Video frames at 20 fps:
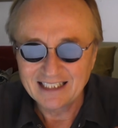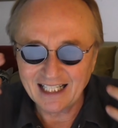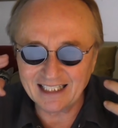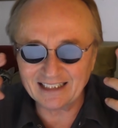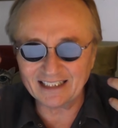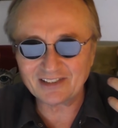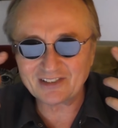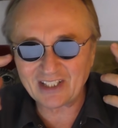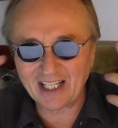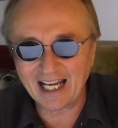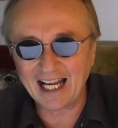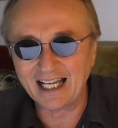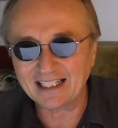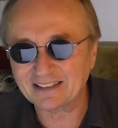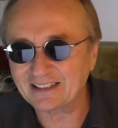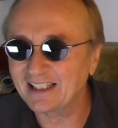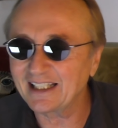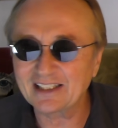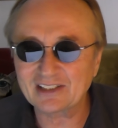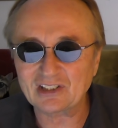At least I got
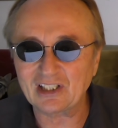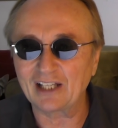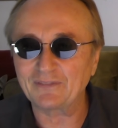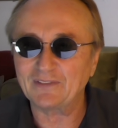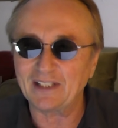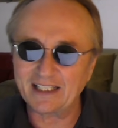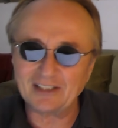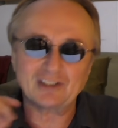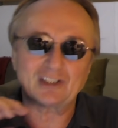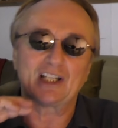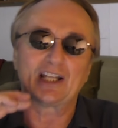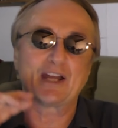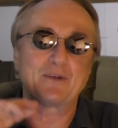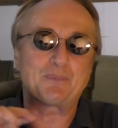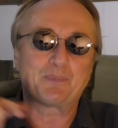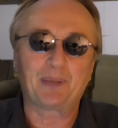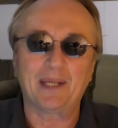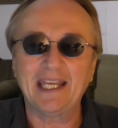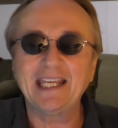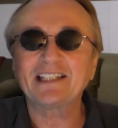these left. I still have
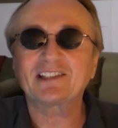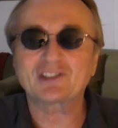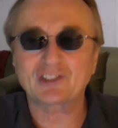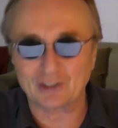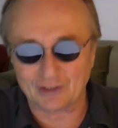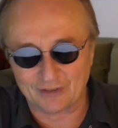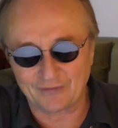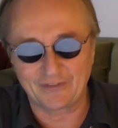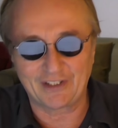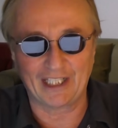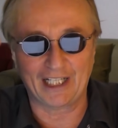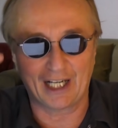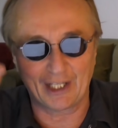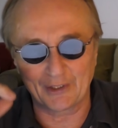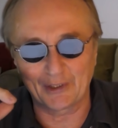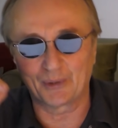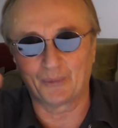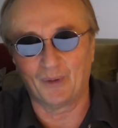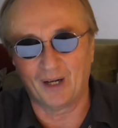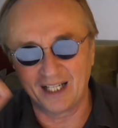pieces of the
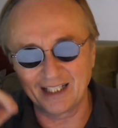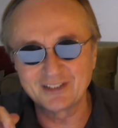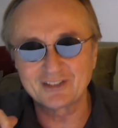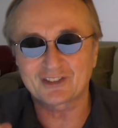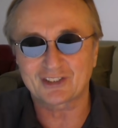other one,